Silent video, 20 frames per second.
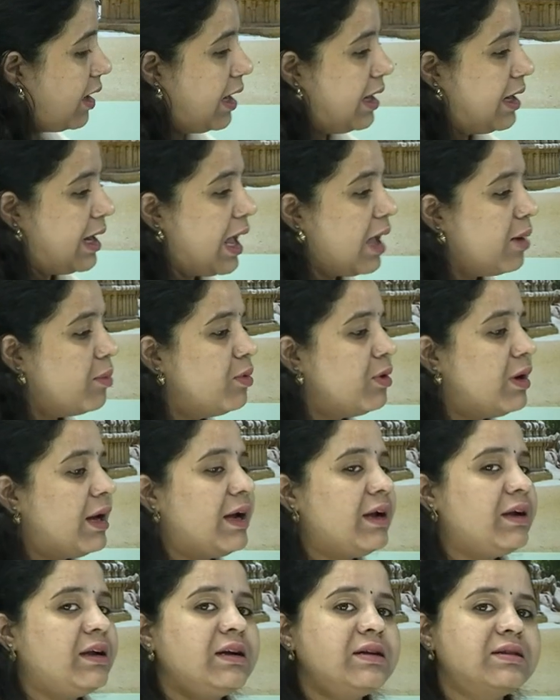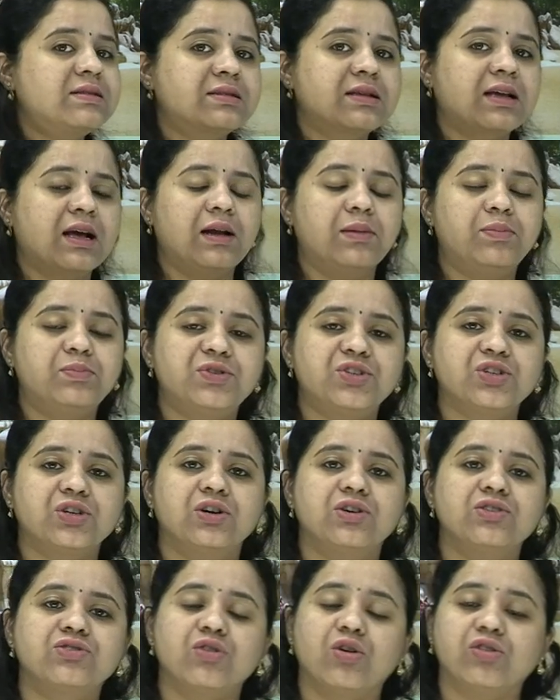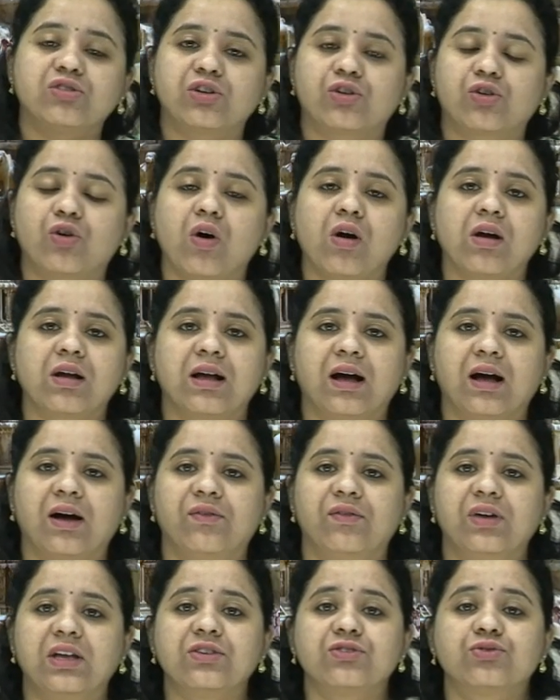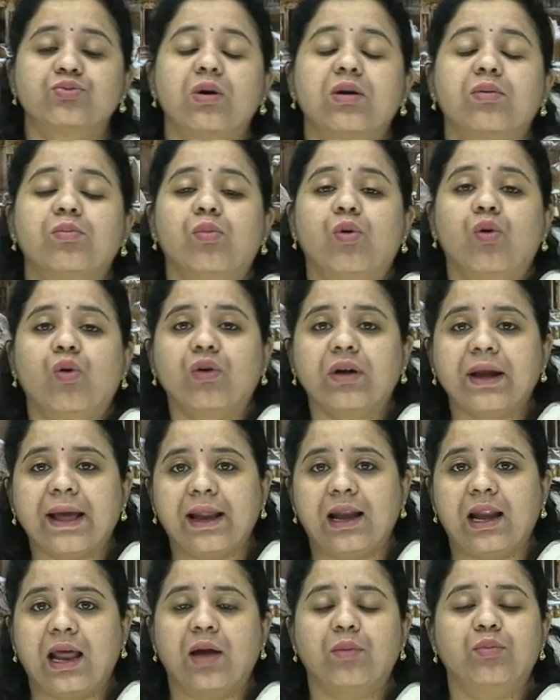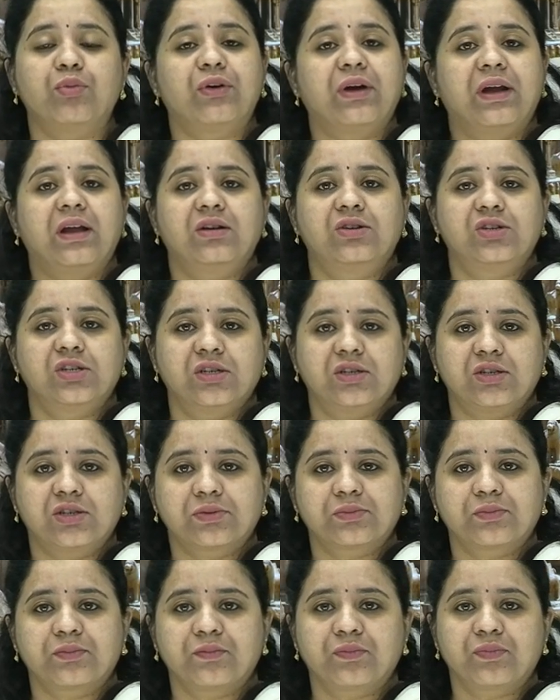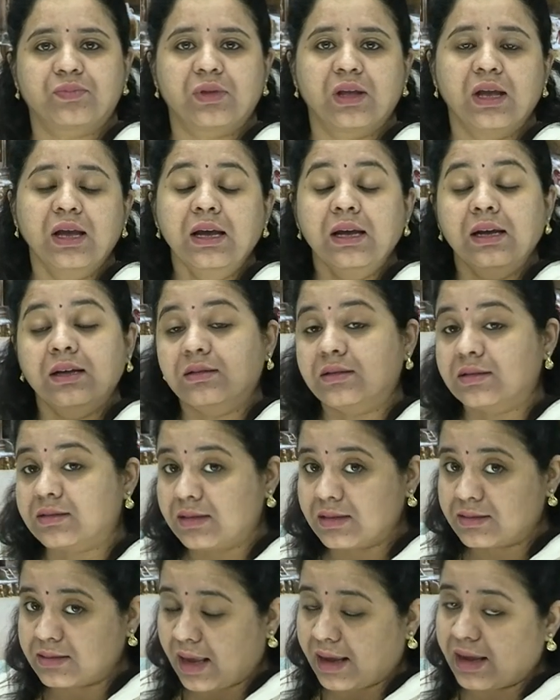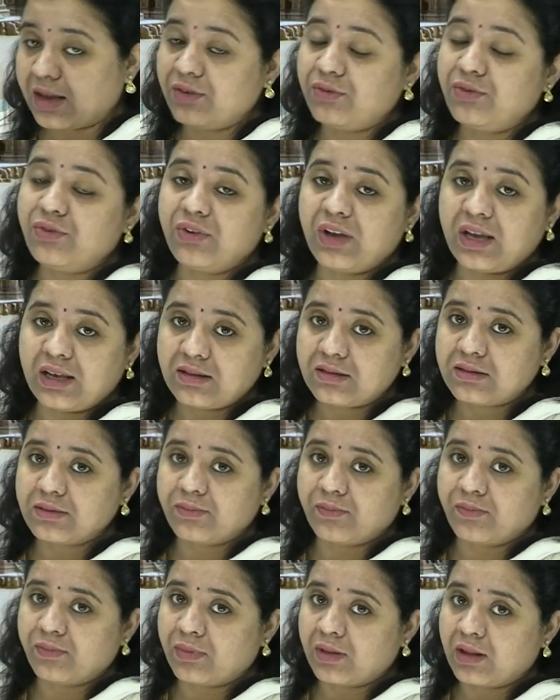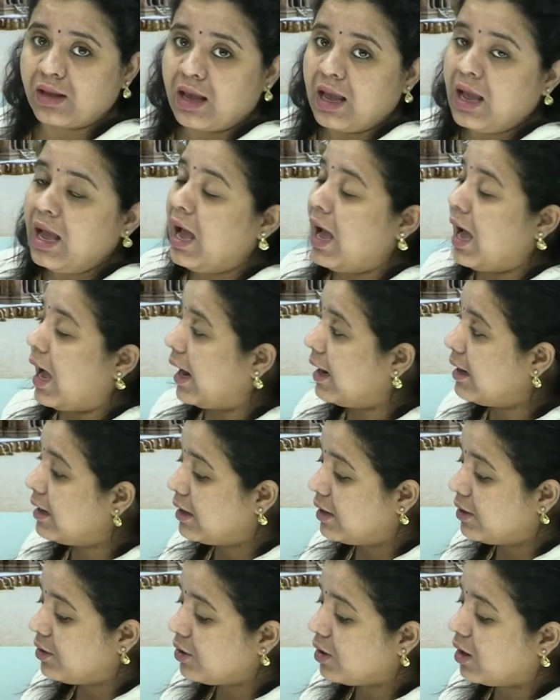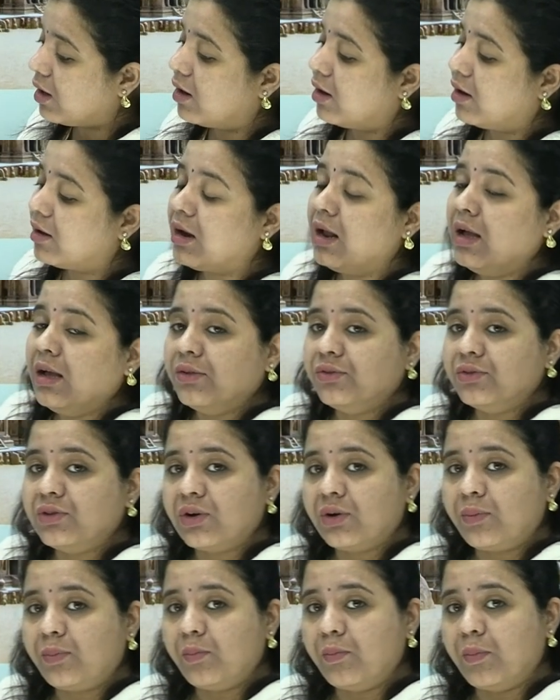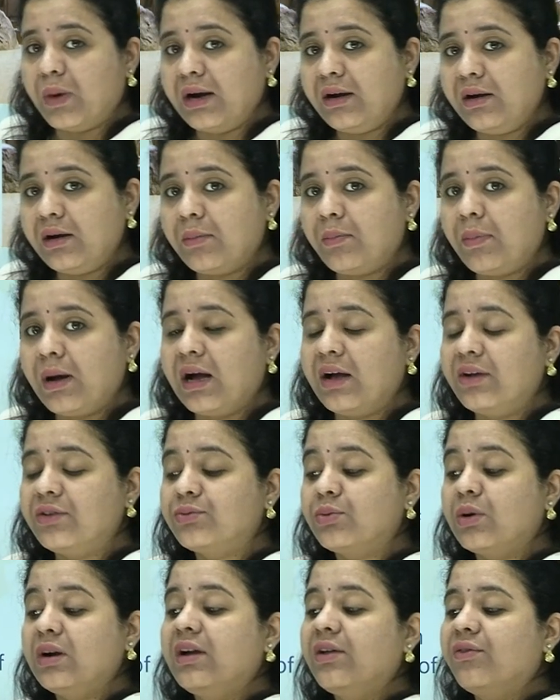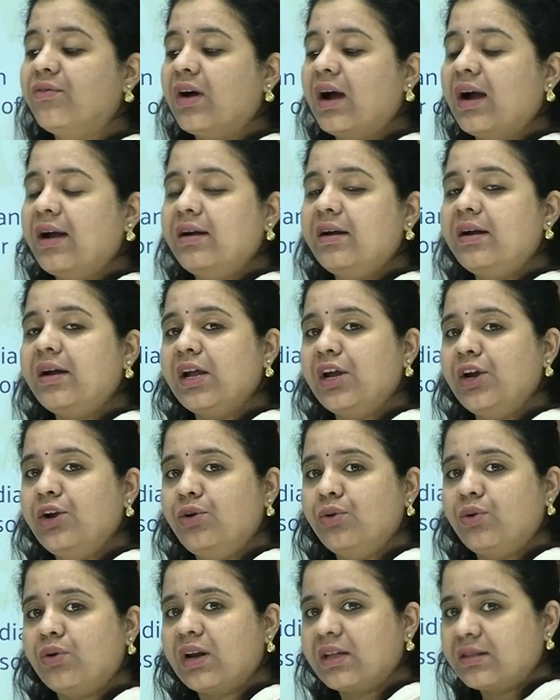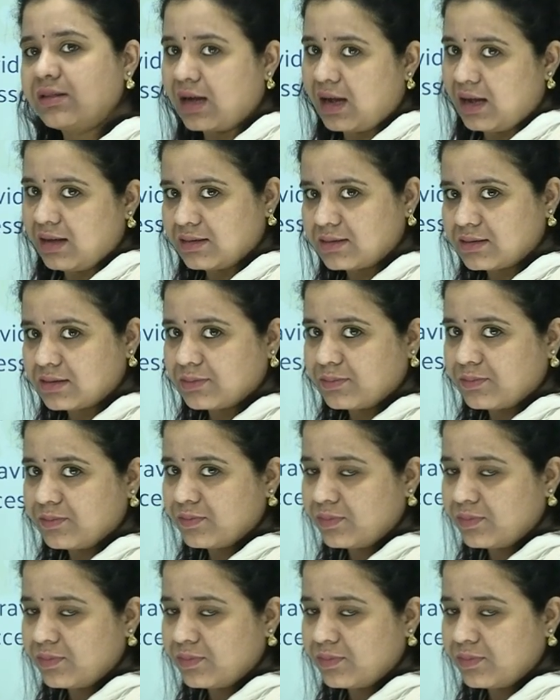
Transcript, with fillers: elaborated sculptures or the rock carvings were more elaborated. This is the second phase, and here the mandapas were divided into rathas.